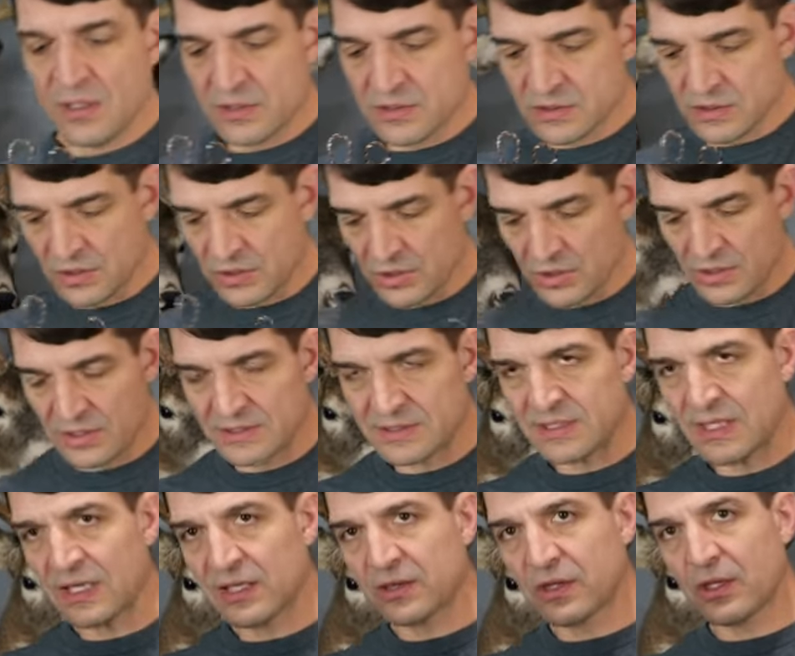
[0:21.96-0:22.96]
So you're going
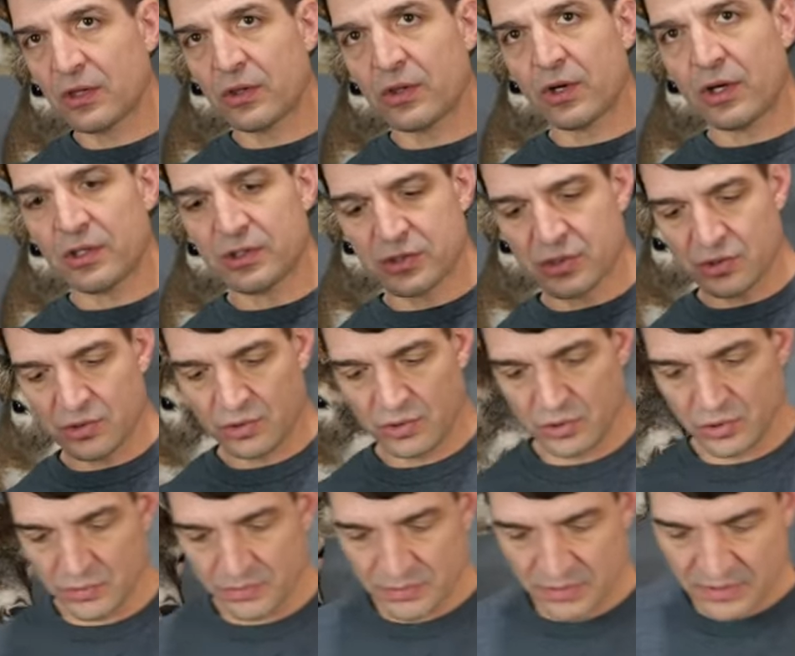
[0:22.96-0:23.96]
to take the larger
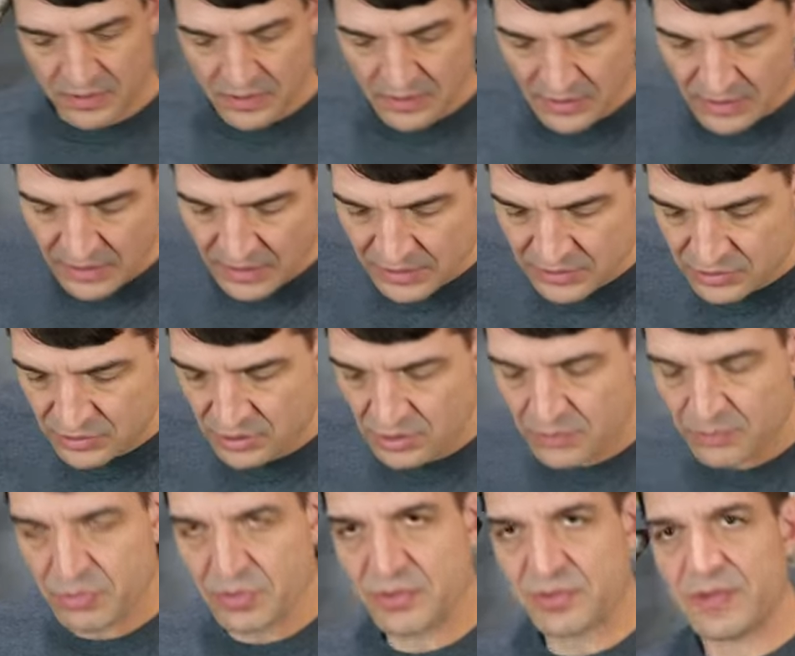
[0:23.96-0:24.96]
loop and you're
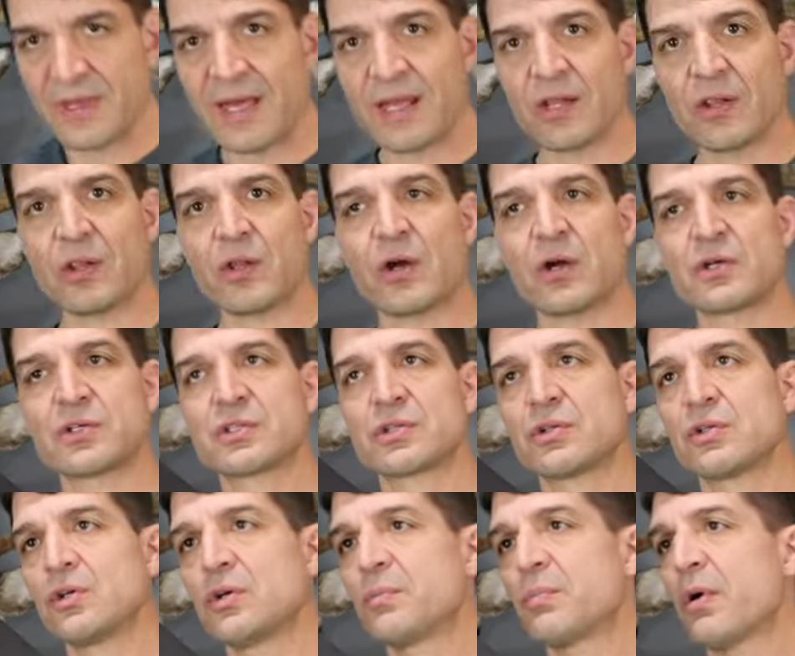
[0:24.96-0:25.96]
going to put that
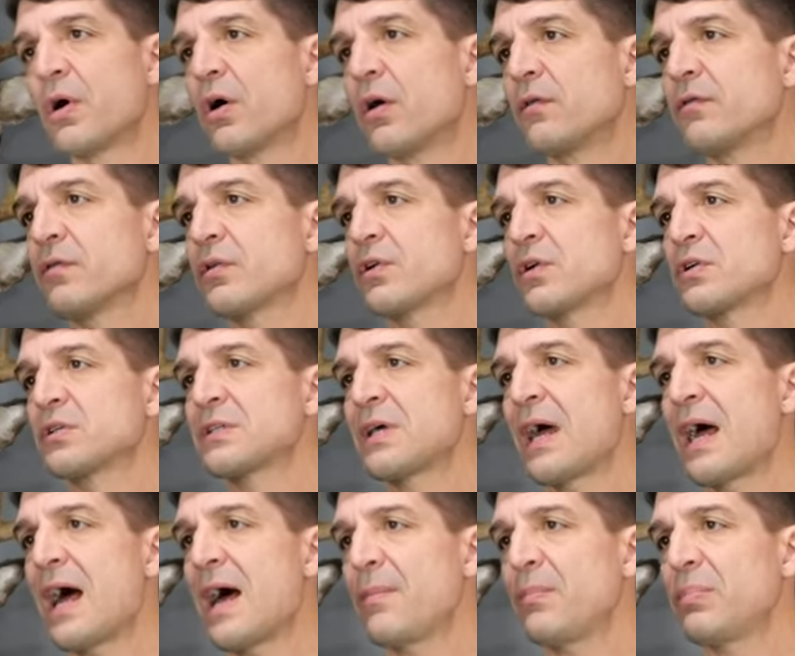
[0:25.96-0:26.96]
larger loop over your
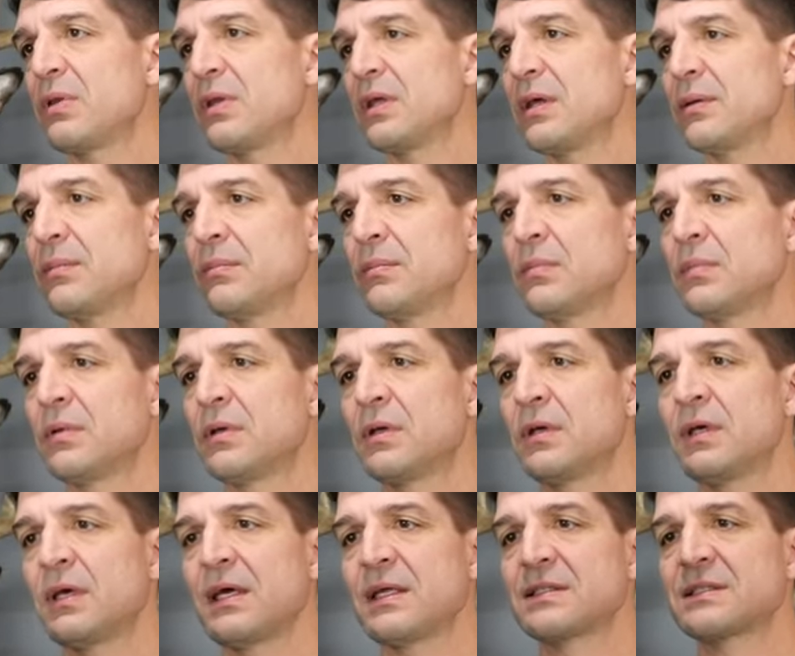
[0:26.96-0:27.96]
top limb
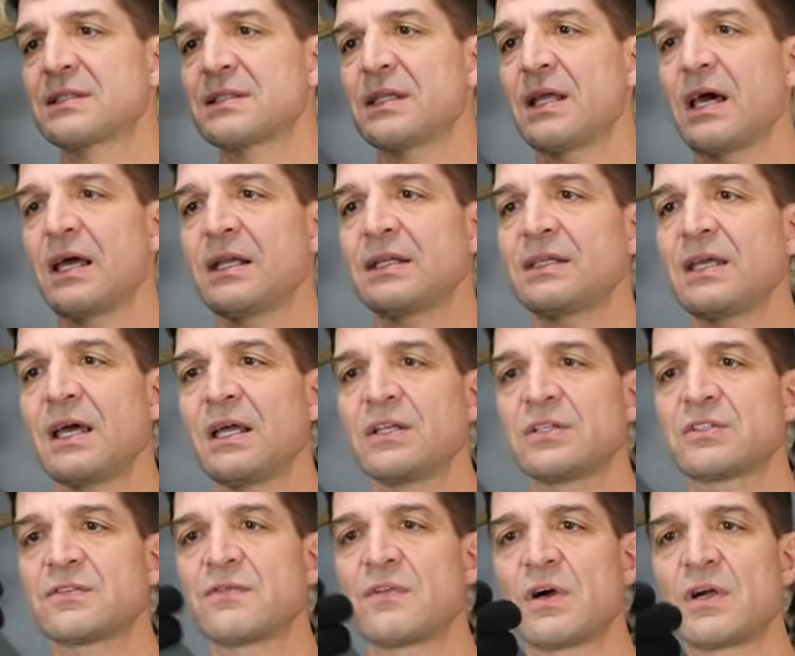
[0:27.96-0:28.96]
and slide it down
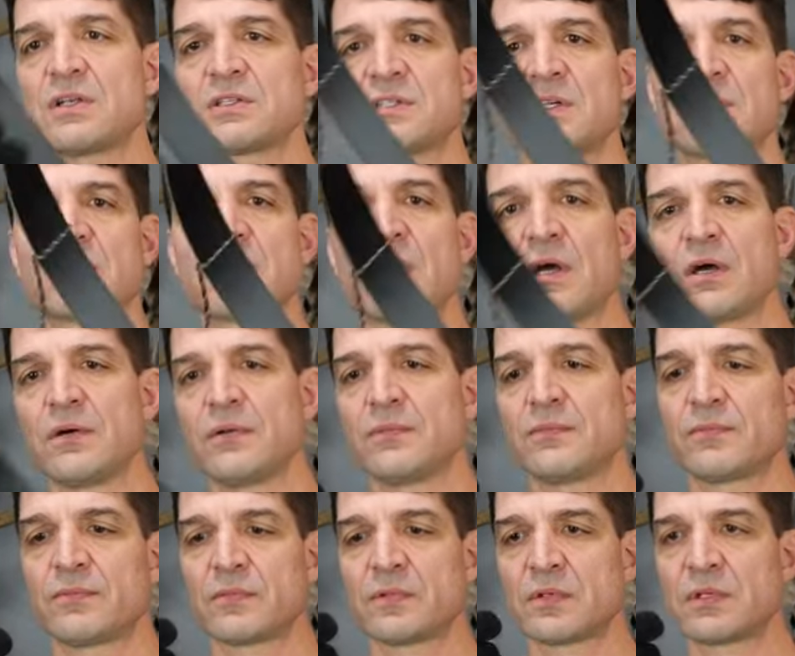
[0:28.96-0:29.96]
as far as it'll go.
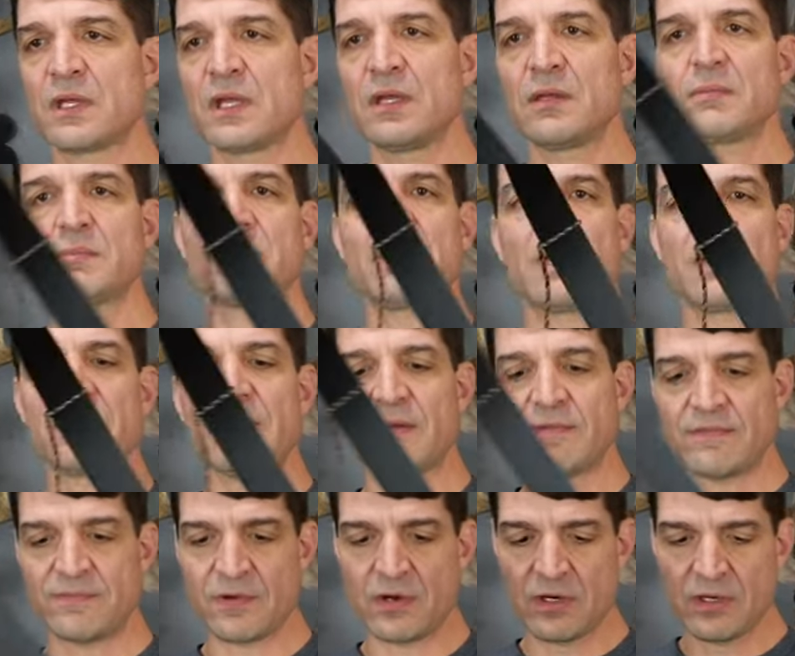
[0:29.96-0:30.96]
Okay, about
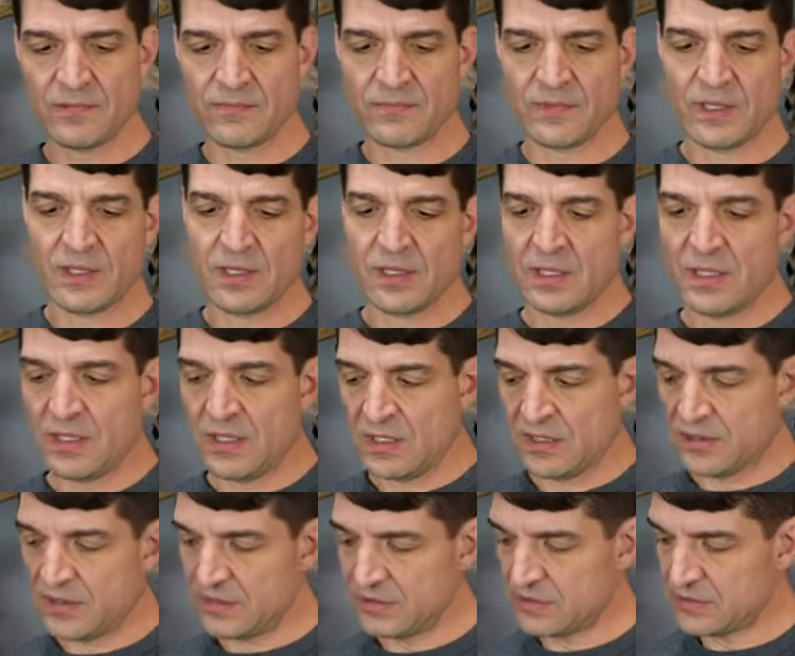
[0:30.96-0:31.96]
that far.
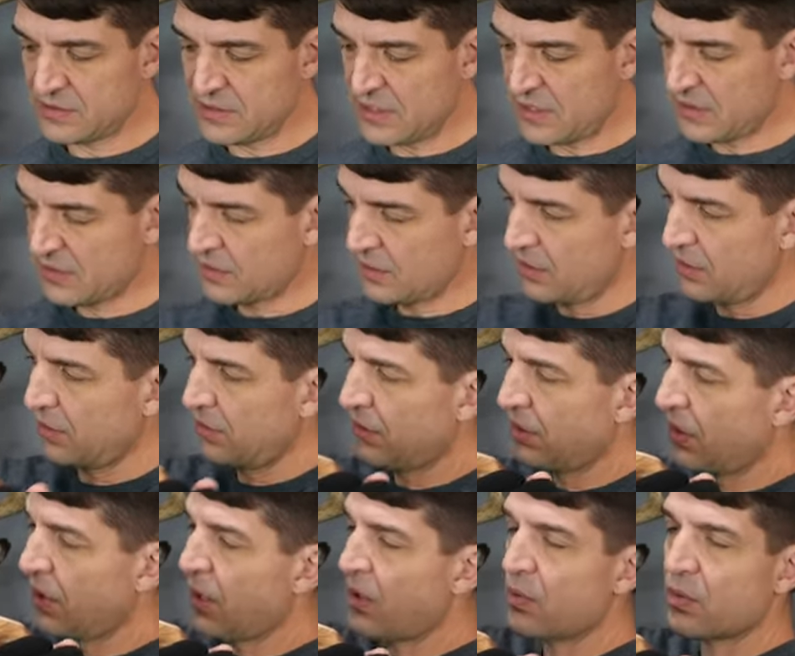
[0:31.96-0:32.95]
Then you take the
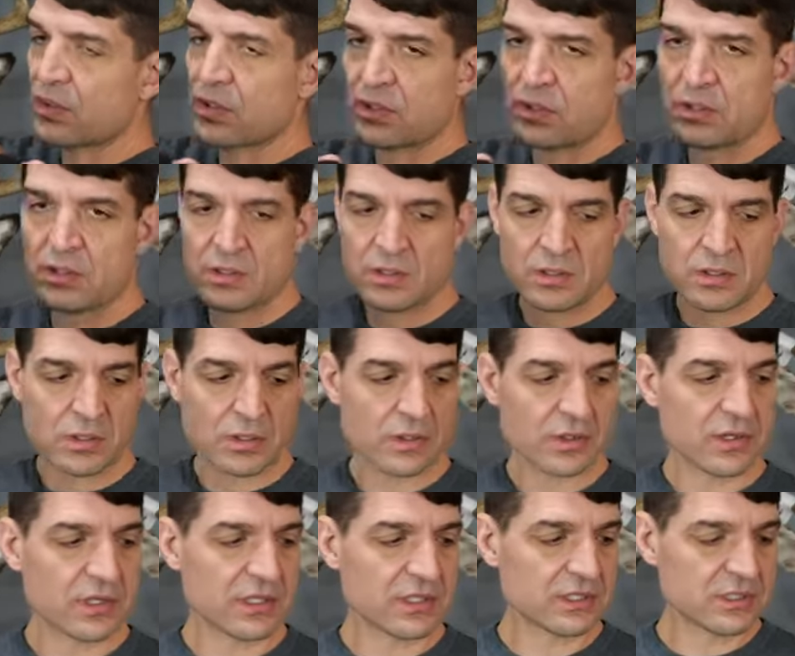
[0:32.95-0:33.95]

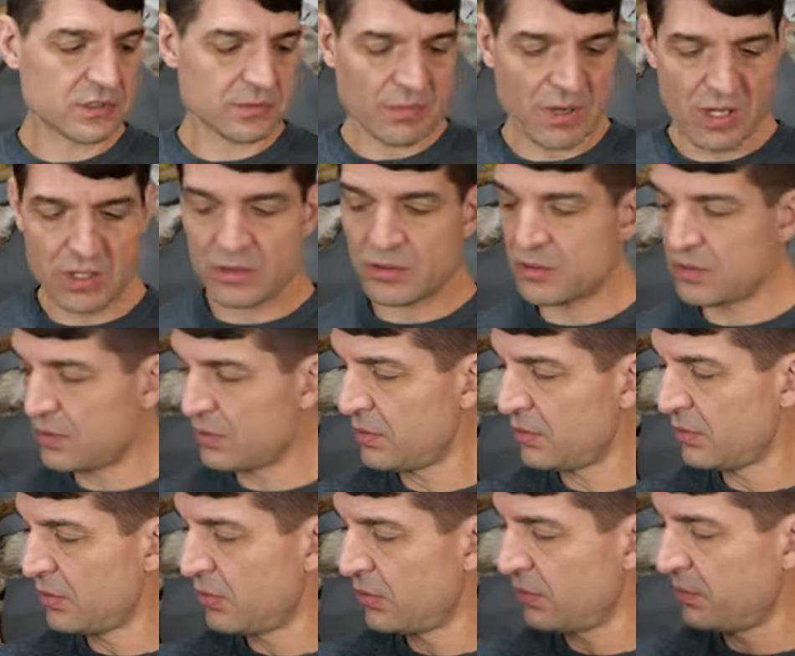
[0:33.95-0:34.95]
smaller
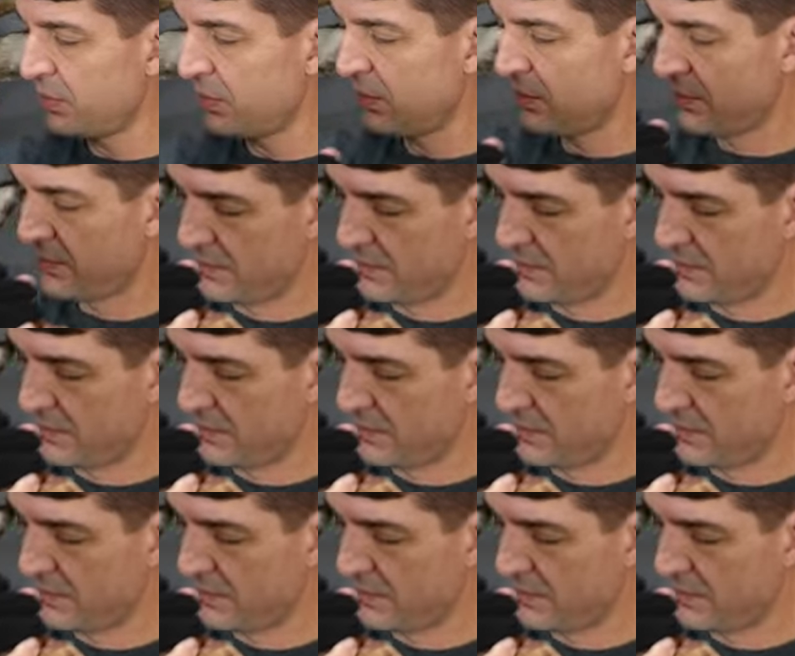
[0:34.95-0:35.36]
loop